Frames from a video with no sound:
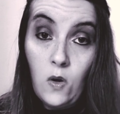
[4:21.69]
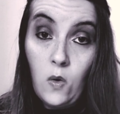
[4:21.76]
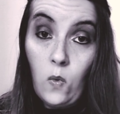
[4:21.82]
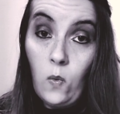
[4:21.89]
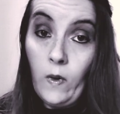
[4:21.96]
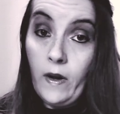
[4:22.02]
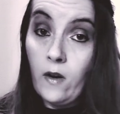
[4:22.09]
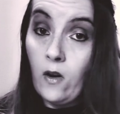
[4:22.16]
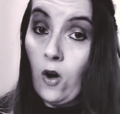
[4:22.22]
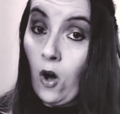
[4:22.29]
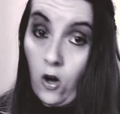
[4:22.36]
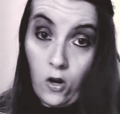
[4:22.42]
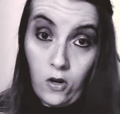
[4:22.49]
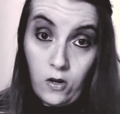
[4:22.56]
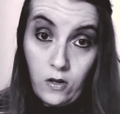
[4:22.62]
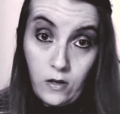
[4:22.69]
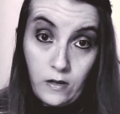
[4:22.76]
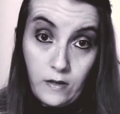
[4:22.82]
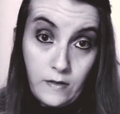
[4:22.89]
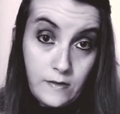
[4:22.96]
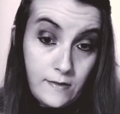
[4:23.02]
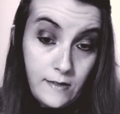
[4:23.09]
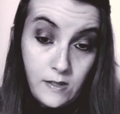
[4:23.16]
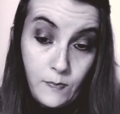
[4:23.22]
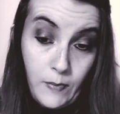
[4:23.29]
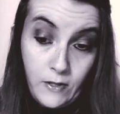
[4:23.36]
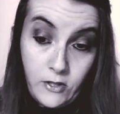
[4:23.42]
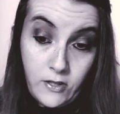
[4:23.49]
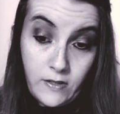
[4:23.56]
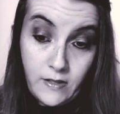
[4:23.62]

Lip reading: we're all suspicious